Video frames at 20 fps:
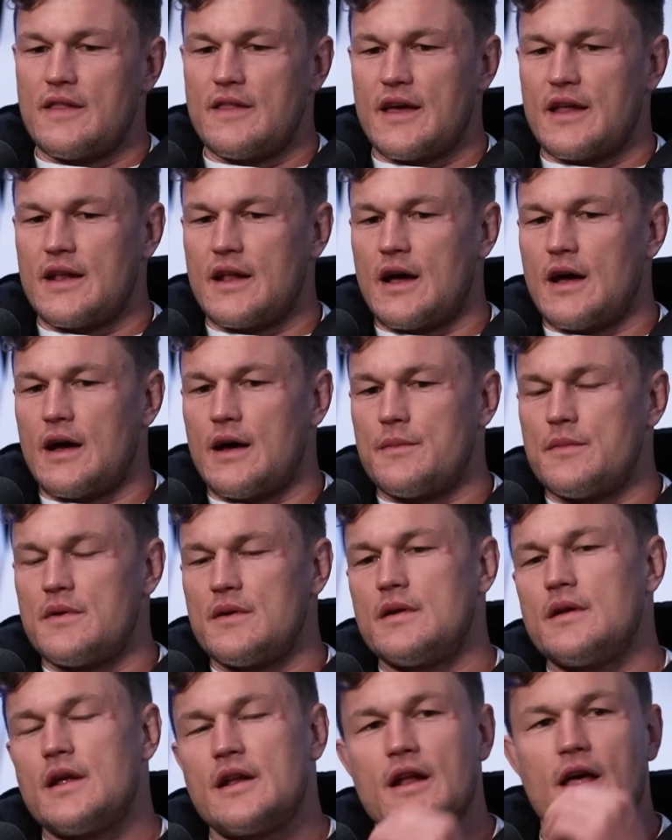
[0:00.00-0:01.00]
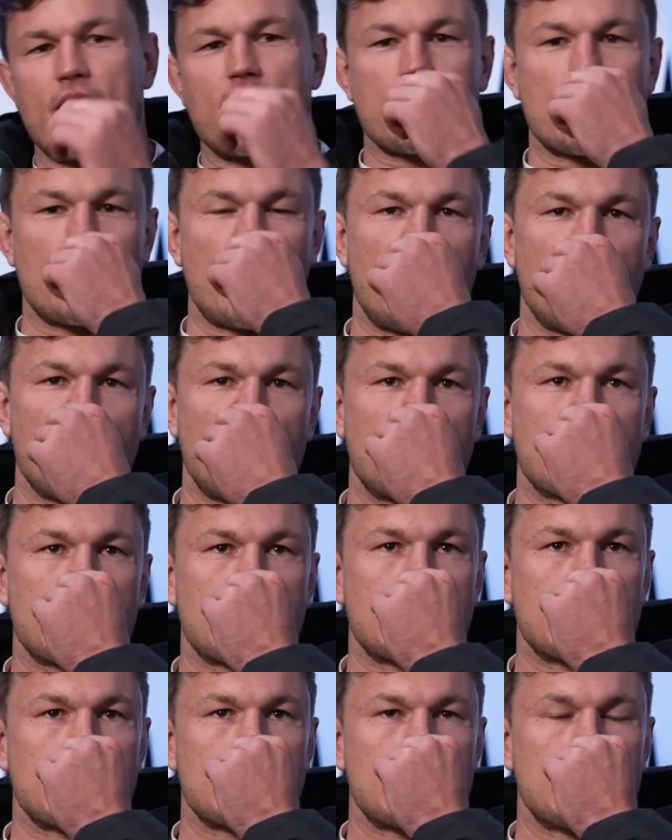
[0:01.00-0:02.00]
And then another guy
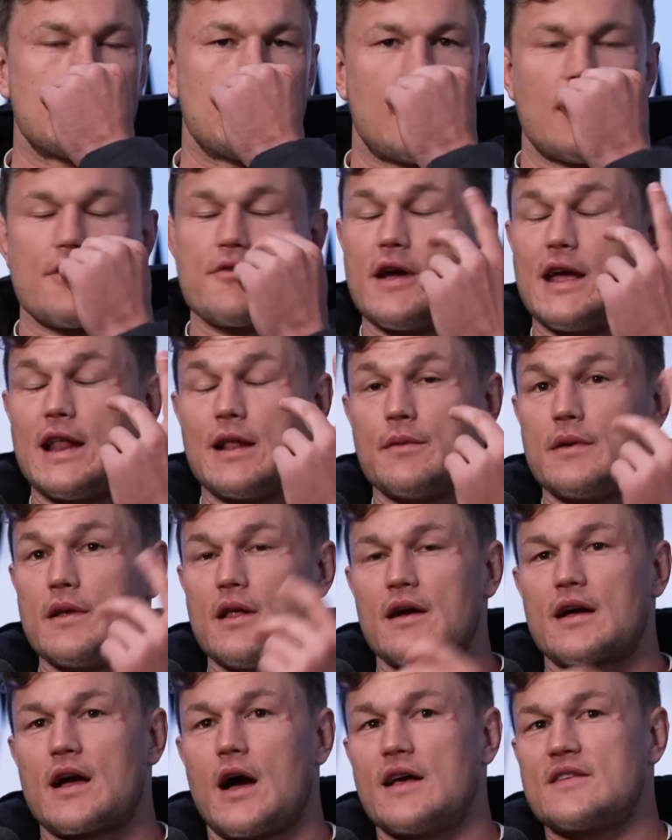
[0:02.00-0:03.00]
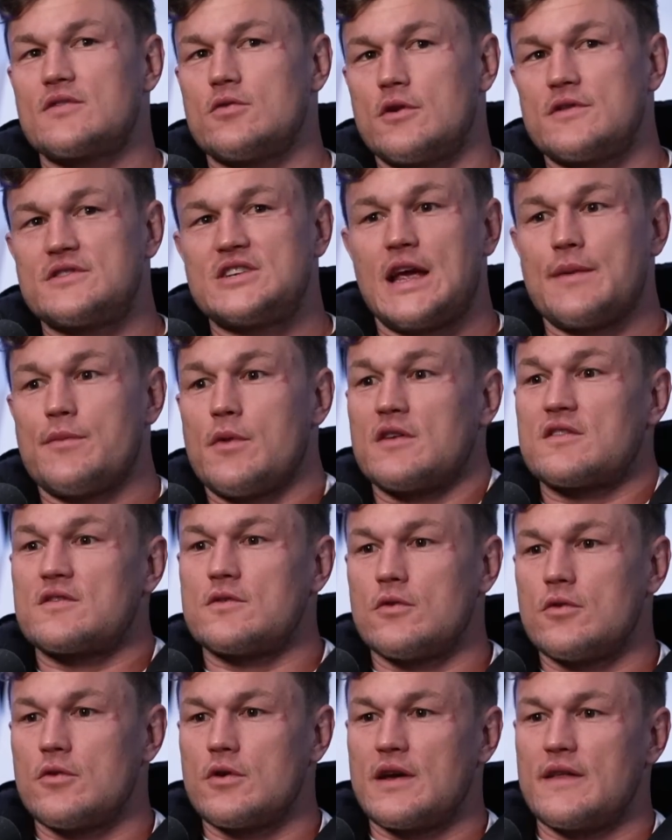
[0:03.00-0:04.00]
like randomly, like I sort of share my
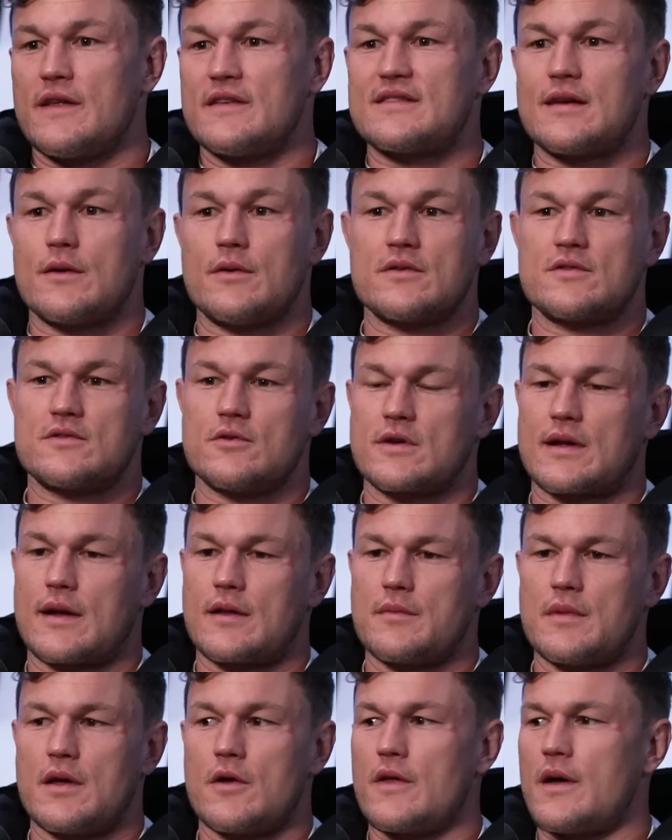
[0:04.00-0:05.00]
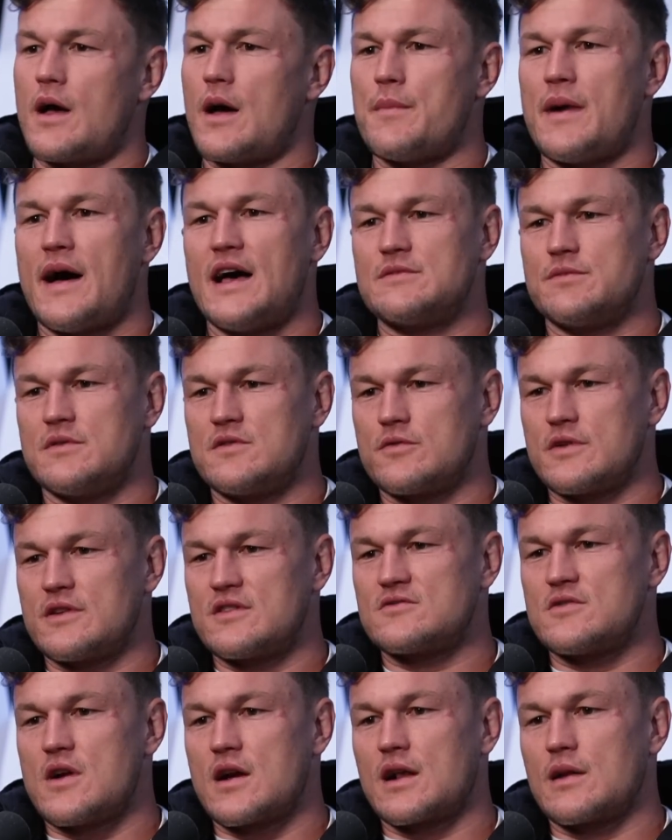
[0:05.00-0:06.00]
story, and then someone sort of come to me like, my husband's
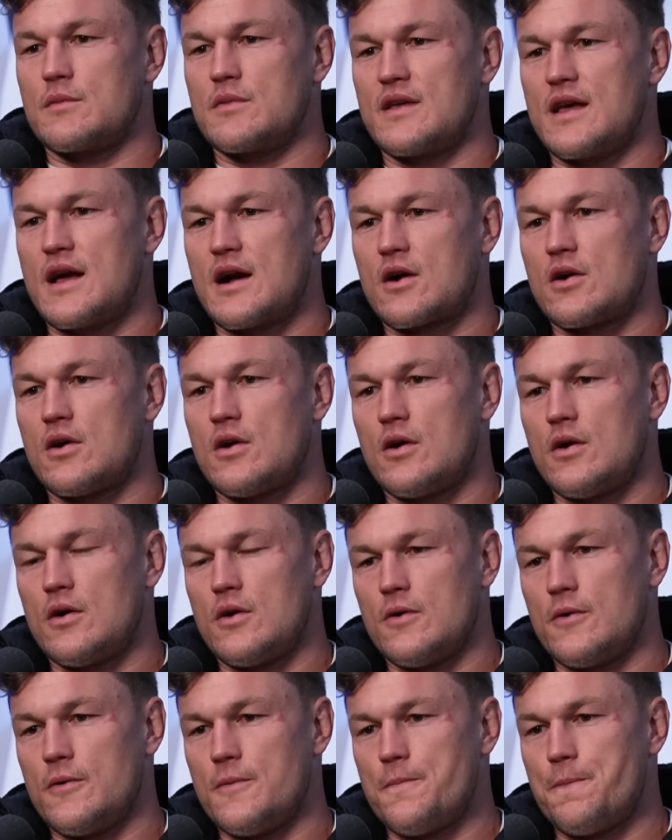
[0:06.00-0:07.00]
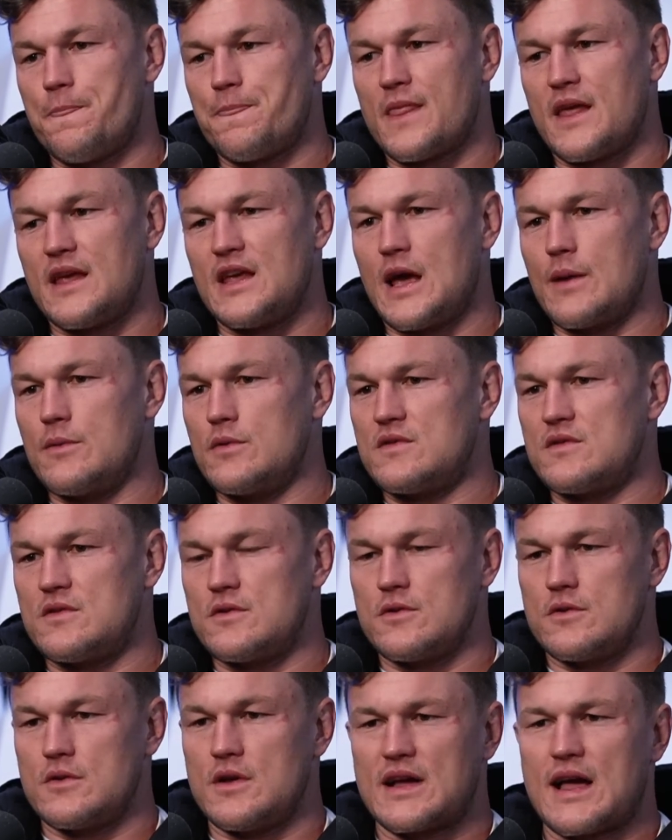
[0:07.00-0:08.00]
really struggling with alcohol. Are you able
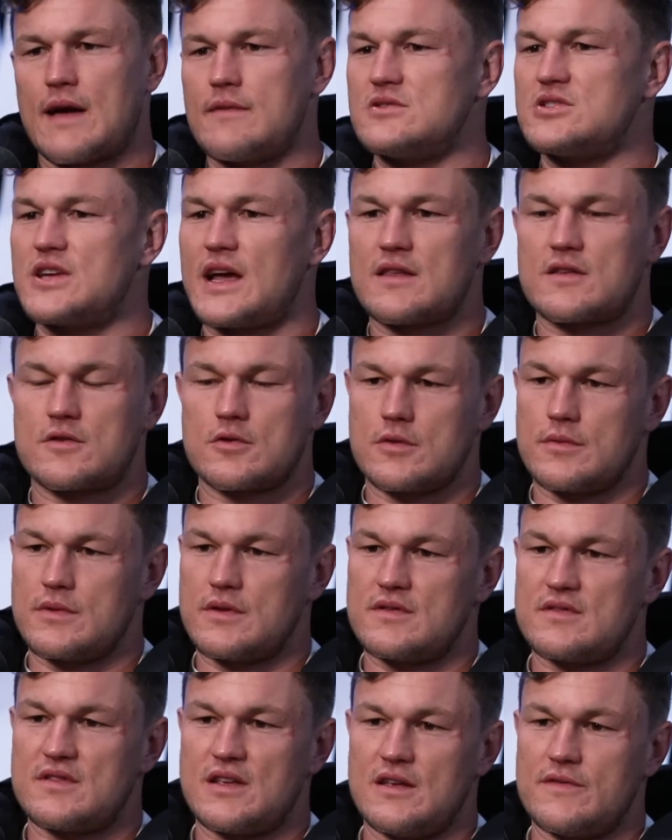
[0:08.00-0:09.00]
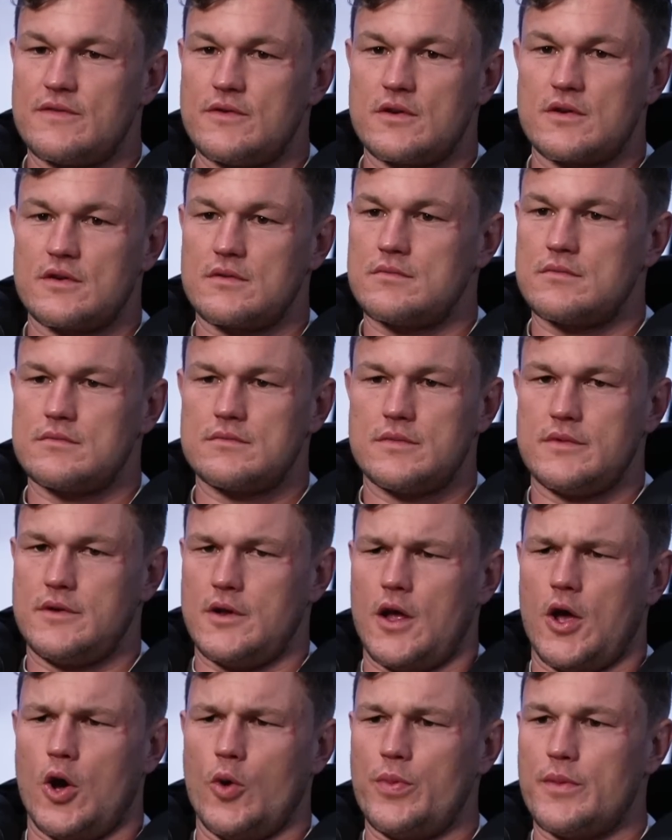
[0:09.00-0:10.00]
to like have a chat to him and see if you can
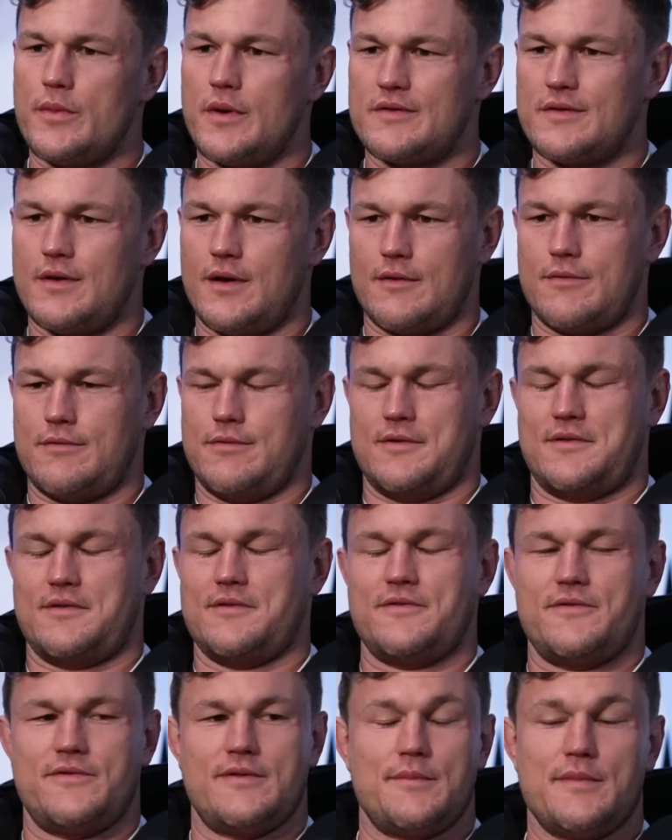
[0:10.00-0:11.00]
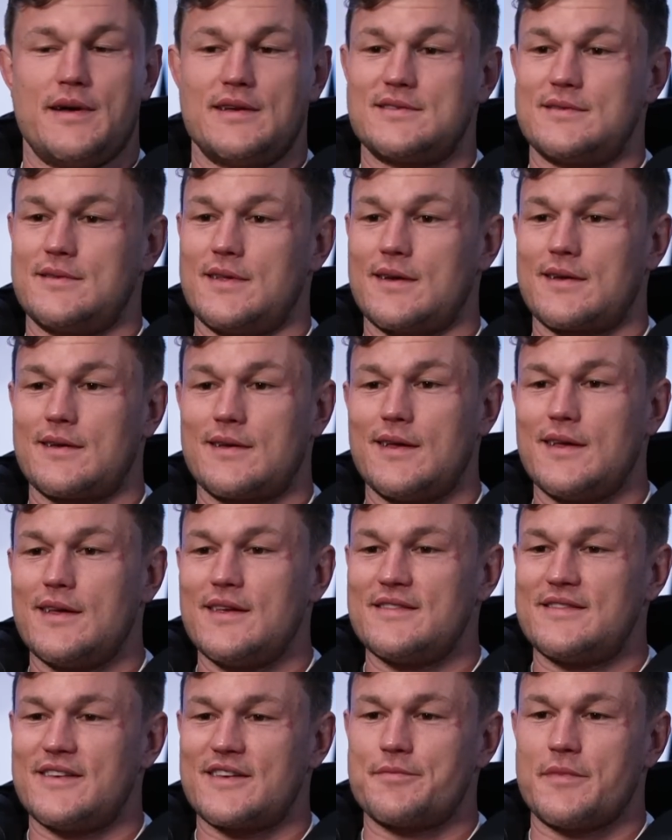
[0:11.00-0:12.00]
help him? I was like, what the imagine like
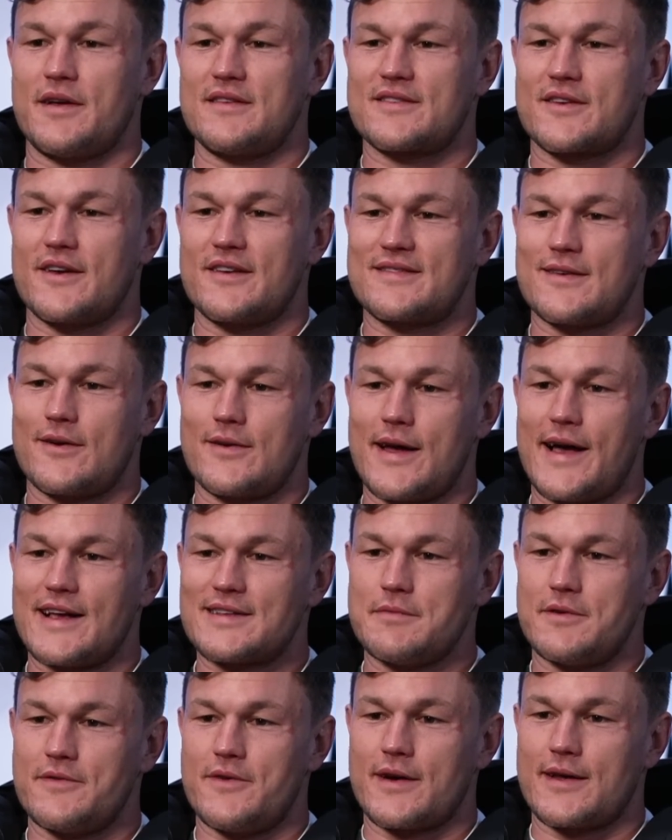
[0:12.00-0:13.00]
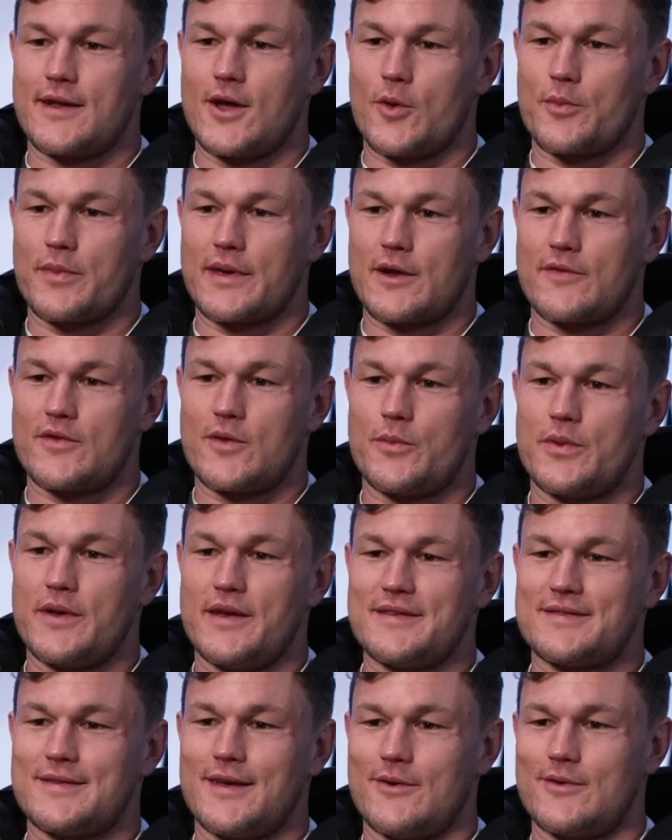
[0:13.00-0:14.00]
6 months ago someone asked me if I can help him get off the
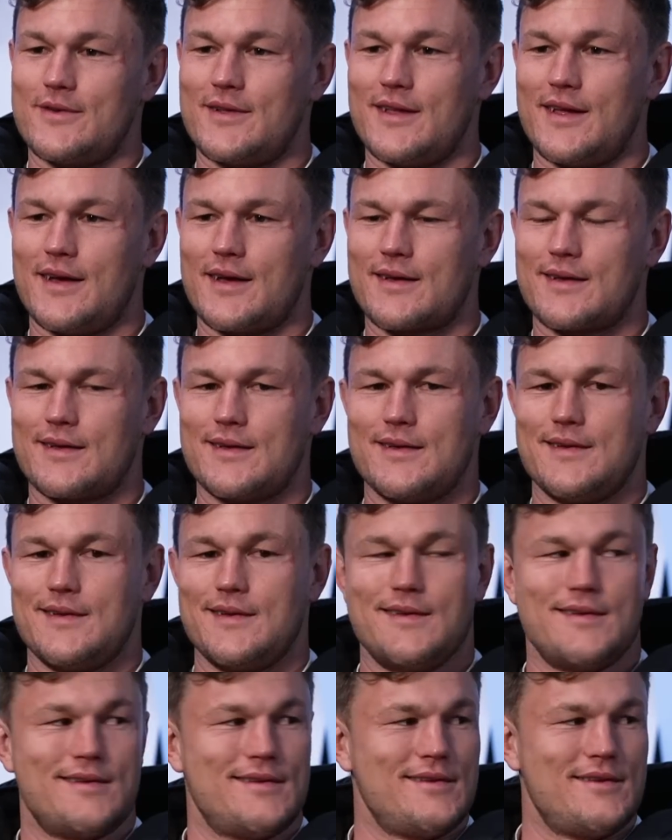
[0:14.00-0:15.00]
piss. I was like, you're